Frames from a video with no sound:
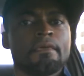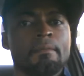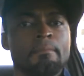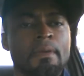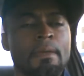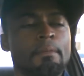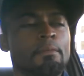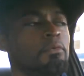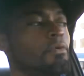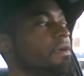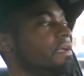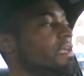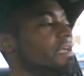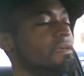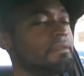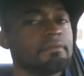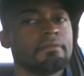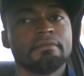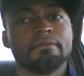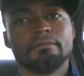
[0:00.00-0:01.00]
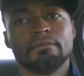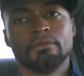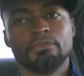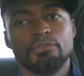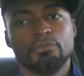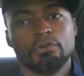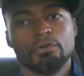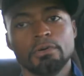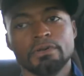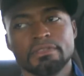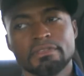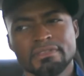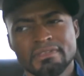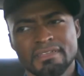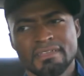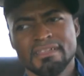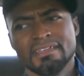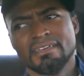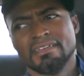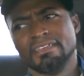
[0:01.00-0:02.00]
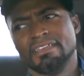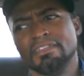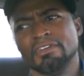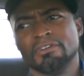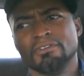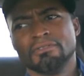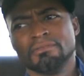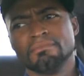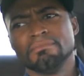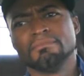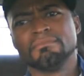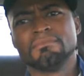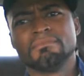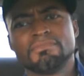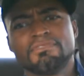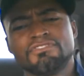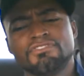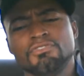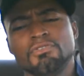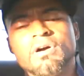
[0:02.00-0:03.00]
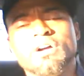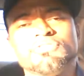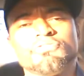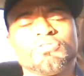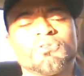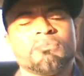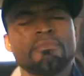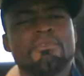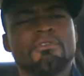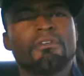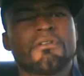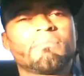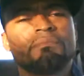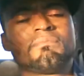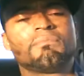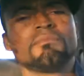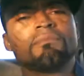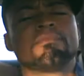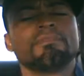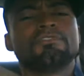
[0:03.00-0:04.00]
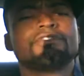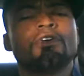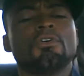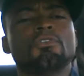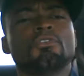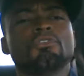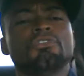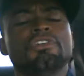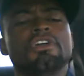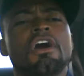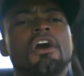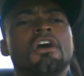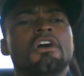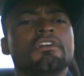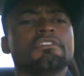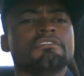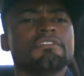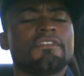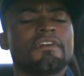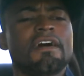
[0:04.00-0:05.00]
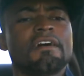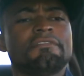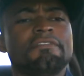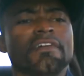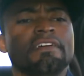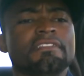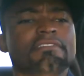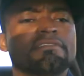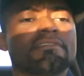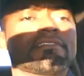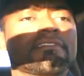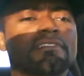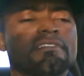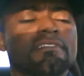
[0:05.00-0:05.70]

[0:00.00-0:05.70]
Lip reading: Maybe we'll do it with, 200 or more total yards of offense.